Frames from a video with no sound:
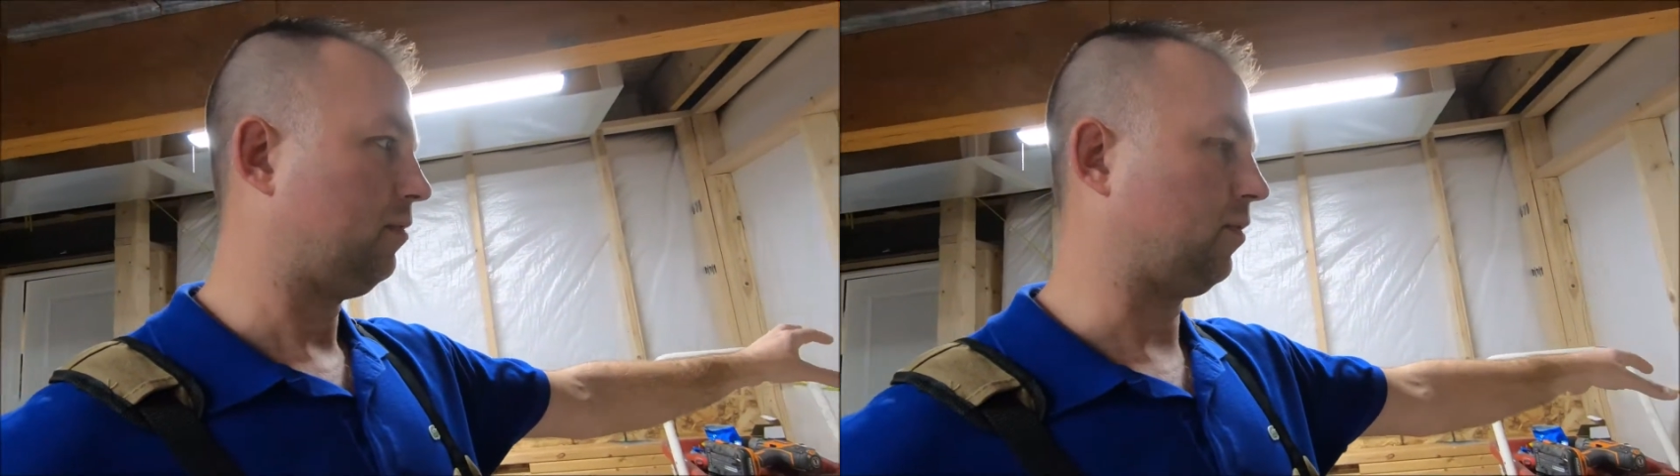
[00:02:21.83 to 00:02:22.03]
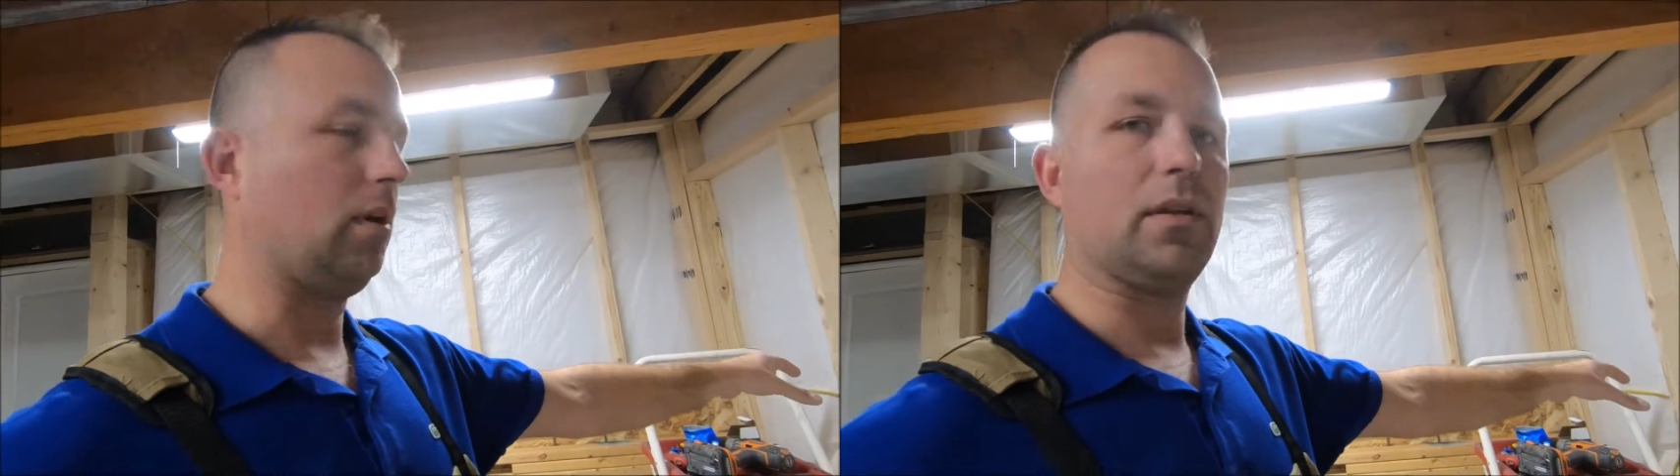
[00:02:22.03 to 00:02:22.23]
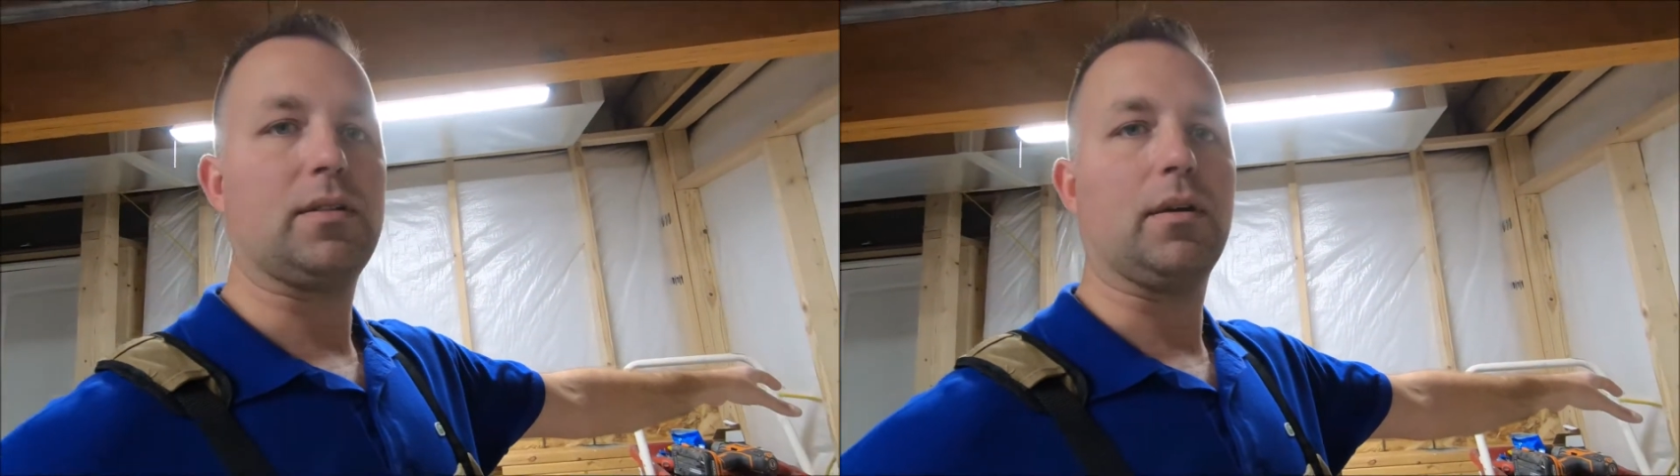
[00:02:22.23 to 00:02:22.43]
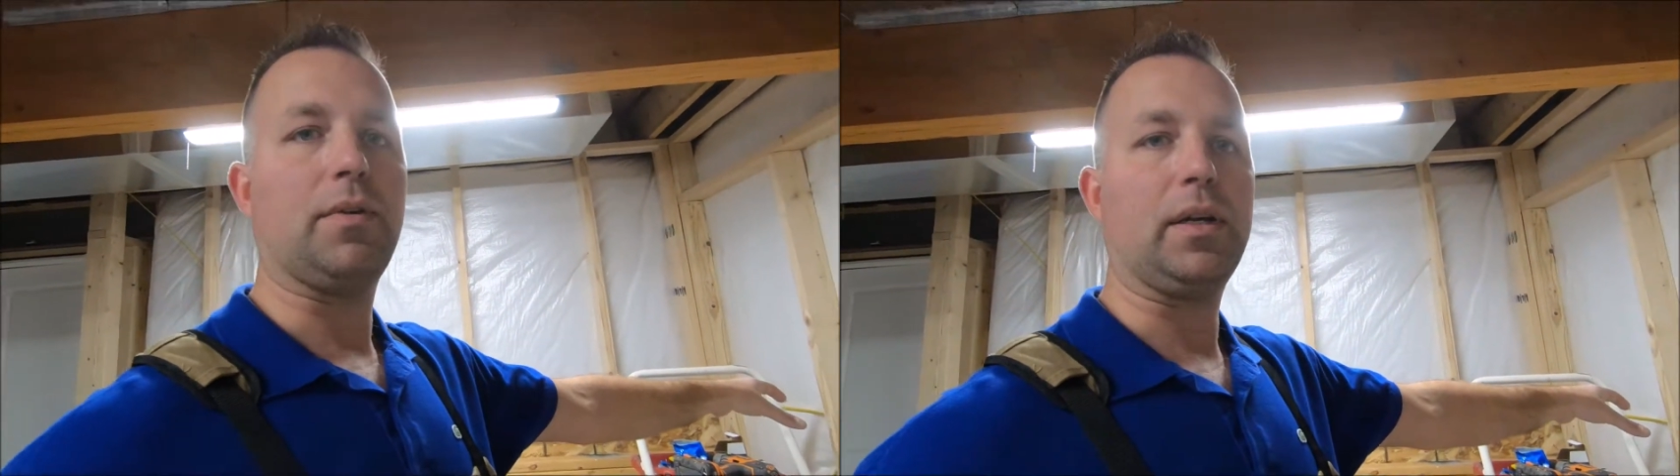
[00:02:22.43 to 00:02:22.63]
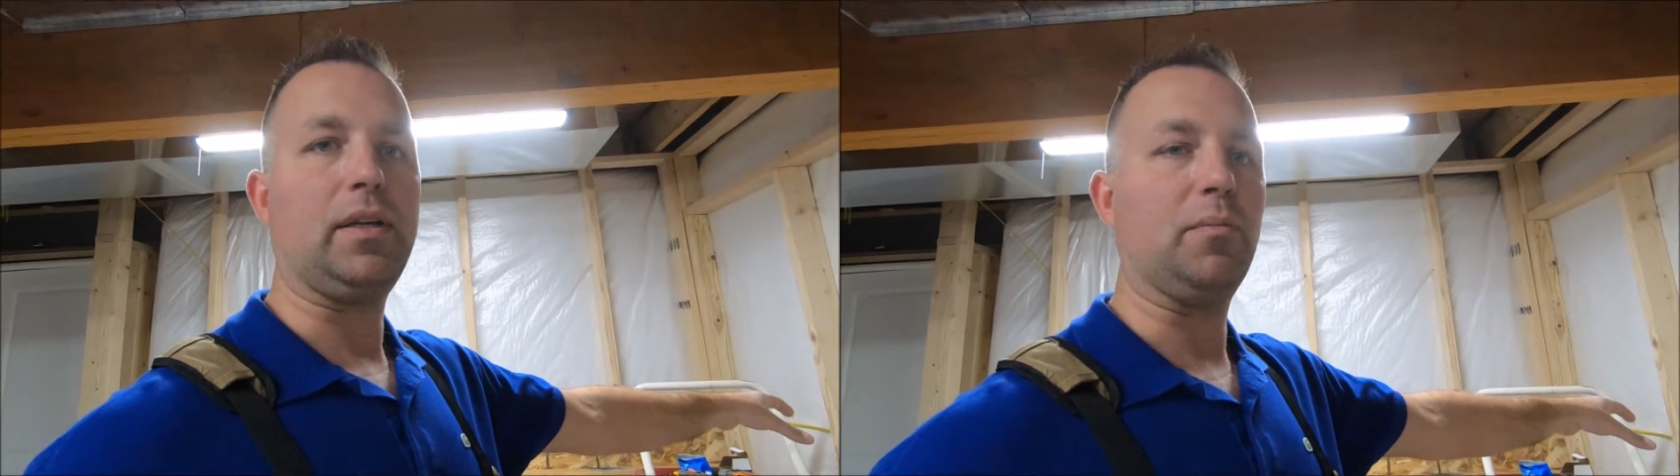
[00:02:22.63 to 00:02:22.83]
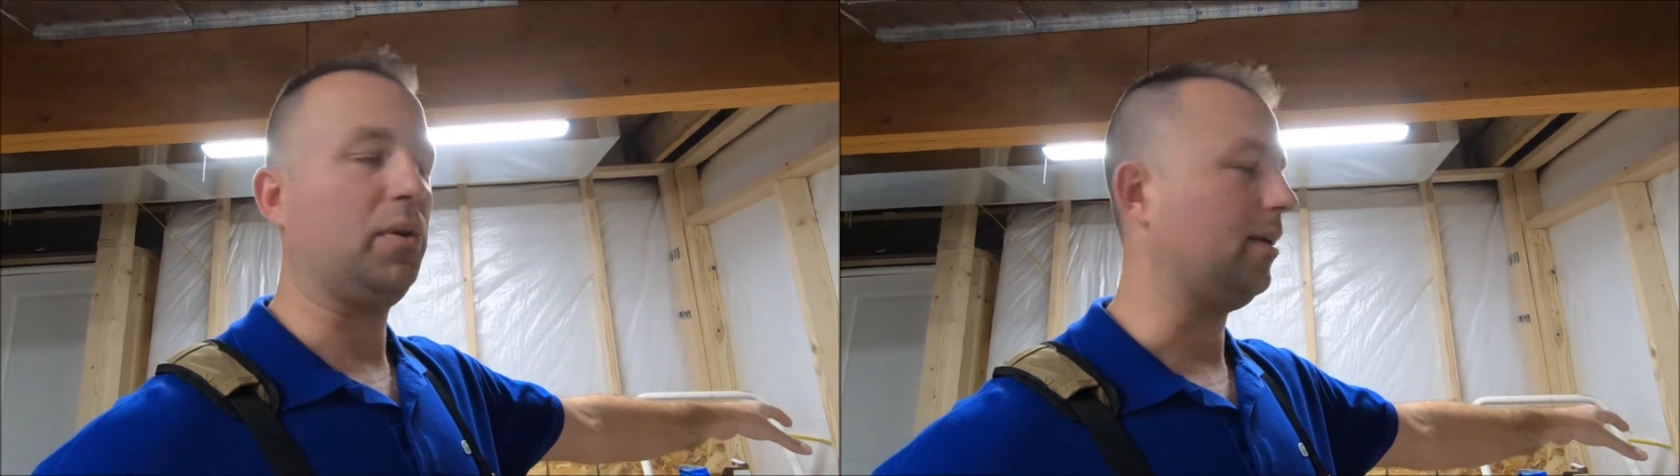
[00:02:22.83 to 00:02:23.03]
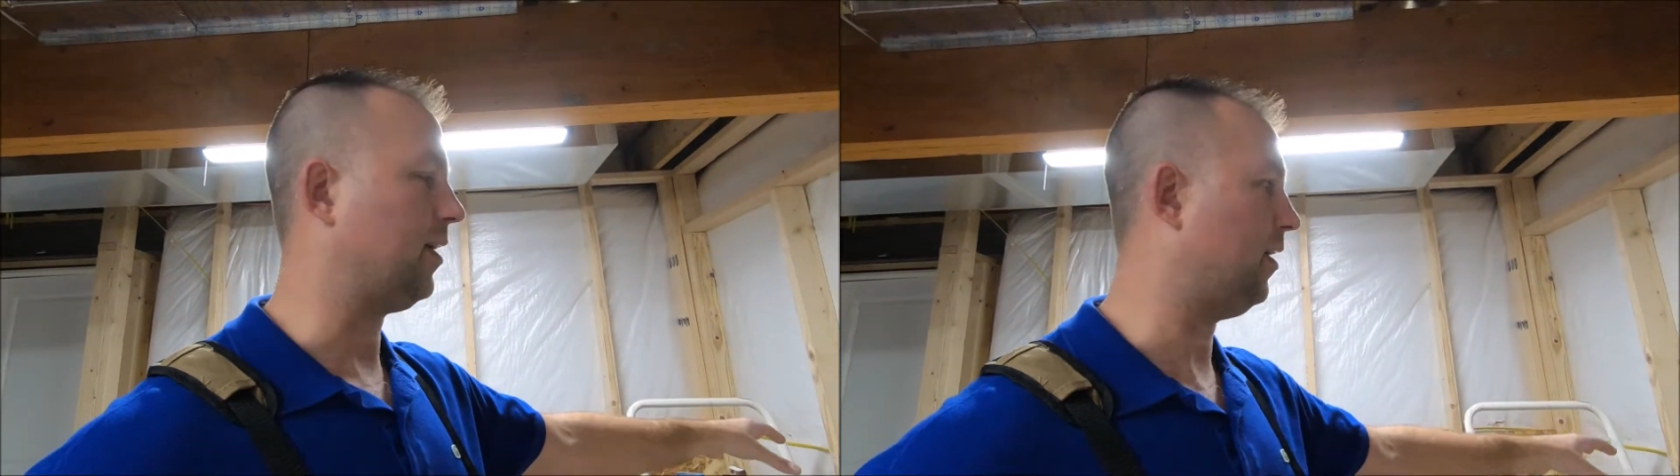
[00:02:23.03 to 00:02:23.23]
for all the stuff I need to plug